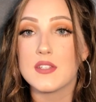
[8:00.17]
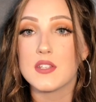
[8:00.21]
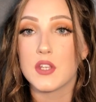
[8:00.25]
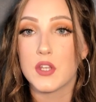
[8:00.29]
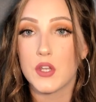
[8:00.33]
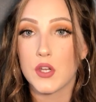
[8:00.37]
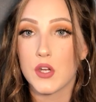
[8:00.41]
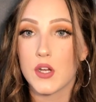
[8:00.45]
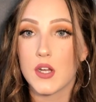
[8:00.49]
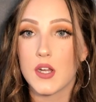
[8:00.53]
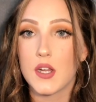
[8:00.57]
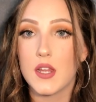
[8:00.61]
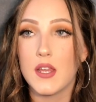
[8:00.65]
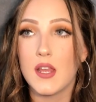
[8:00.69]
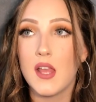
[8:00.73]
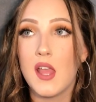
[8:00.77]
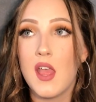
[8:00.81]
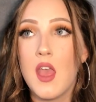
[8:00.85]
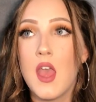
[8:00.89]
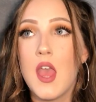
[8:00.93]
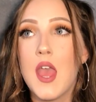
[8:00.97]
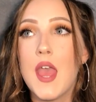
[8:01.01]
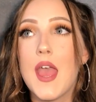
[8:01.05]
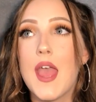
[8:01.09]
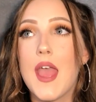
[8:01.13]
Security,
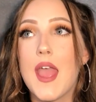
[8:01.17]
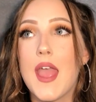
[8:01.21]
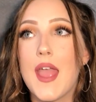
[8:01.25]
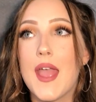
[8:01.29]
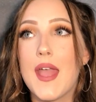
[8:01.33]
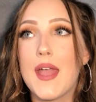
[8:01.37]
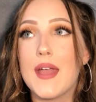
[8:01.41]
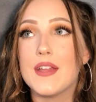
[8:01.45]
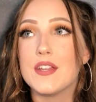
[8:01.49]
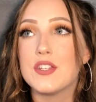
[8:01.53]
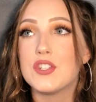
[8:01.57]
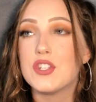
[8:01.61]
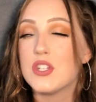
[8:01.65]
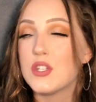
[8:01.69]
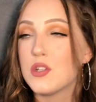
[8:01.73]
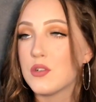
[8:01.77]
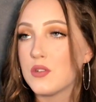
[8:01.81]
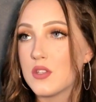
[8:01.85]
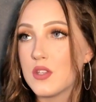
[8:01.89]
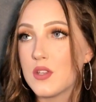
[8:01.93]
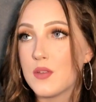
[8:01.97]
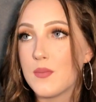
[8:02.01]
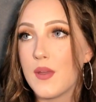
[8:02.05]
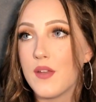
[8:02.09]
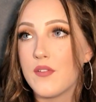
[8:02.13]
and she
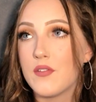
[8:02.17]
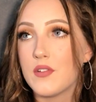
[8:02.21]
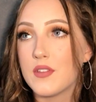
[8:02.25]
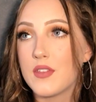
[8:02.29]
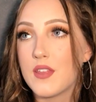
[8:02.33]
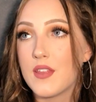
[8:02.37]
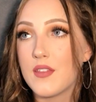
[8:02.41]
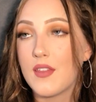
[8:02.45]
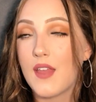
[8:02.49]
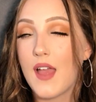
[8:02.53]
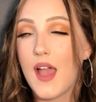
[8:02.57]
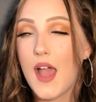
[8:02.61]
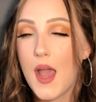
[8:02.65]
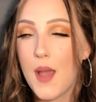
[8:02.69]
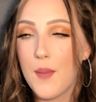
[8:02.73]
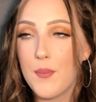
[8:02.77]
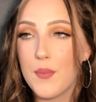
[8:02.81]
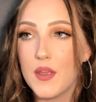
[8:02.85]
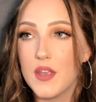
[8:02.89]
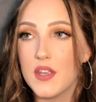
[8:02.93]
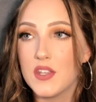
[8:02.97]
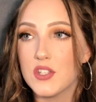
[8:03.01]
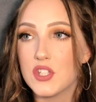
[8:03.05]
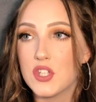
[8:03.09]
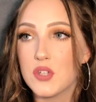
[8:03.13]
told them everything that
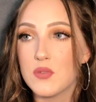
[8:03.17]
happened.